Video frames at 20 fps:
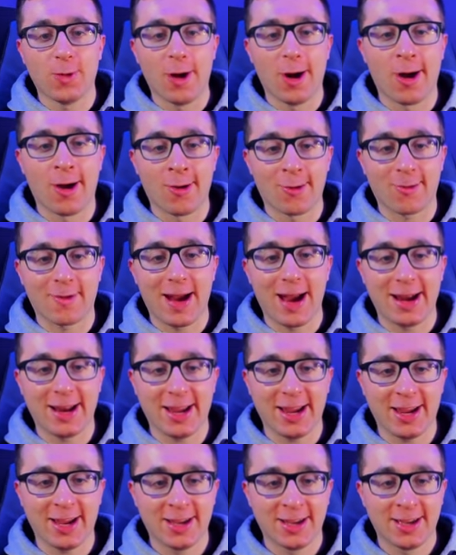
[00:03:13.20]

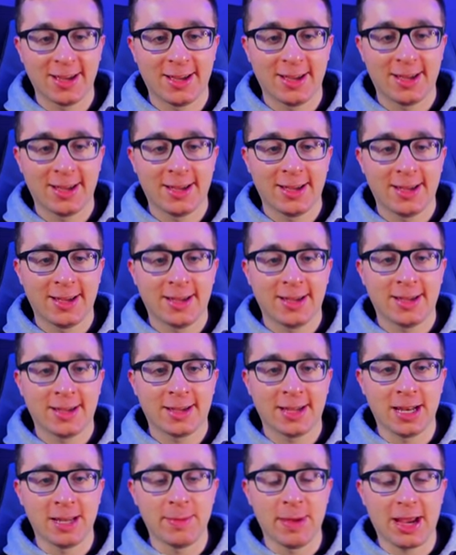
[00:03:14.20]
already.
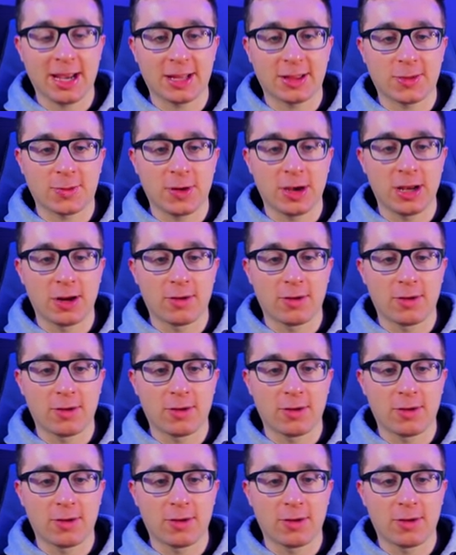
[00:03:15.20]
Can he make it three in a